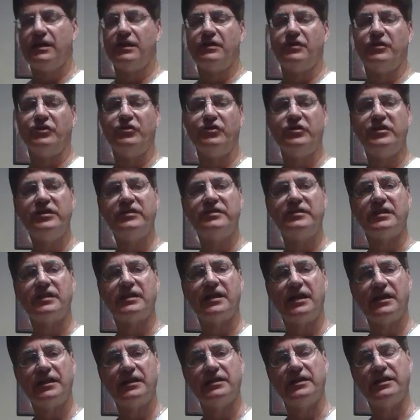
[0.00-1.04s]
you need to
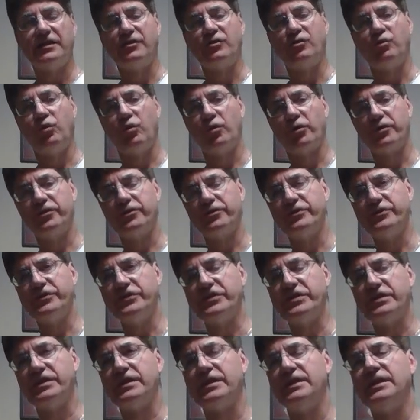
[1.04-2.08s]
cut it in
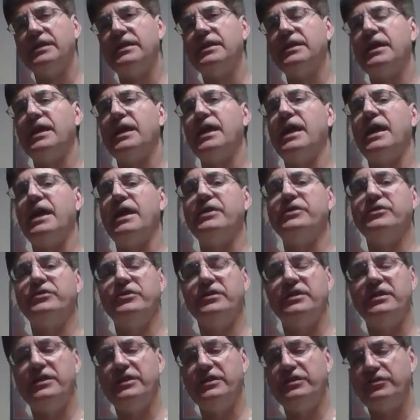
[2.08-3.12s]
quarters and you
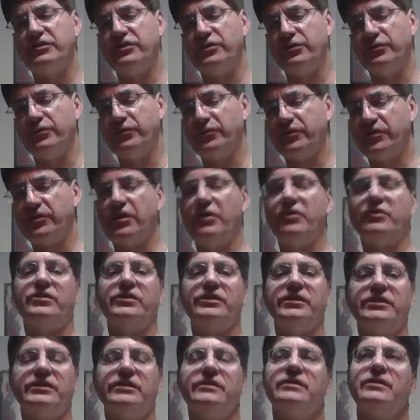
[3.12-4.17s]
need to soak
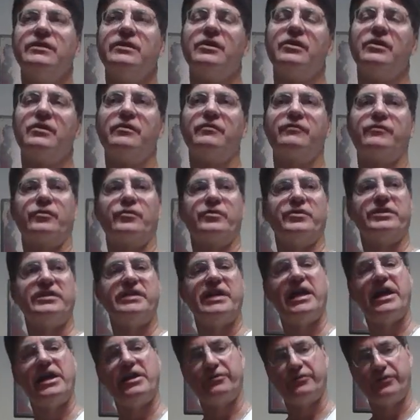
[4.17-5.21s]
it for a
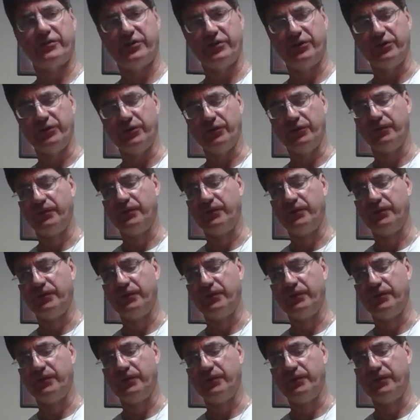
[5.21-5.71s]
day or two.